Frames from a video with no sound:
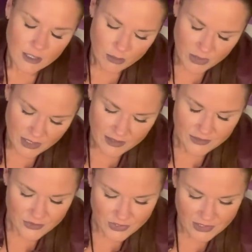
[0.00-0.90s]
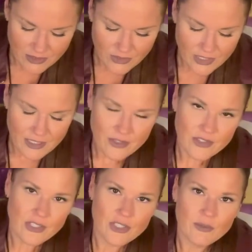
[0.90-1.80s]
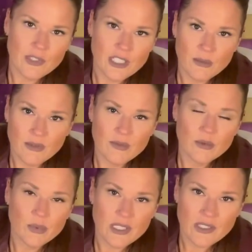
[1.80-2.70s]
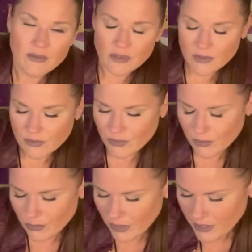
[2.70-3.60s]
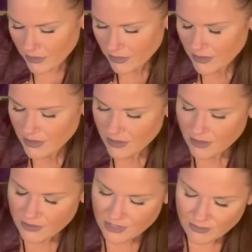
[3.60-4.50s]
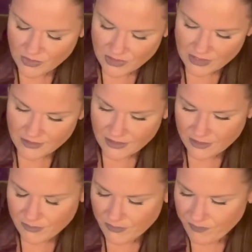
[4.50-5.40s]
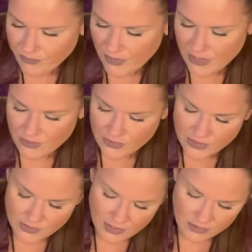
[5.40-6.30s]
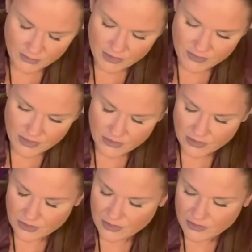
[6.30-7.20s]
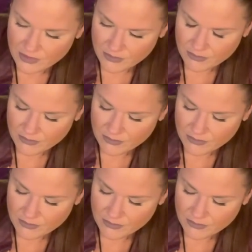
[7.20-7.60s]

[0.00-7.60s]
But I understand your accusation was coming from a place of love. You were right. Something like that. And you're just telling me over there that you're listening.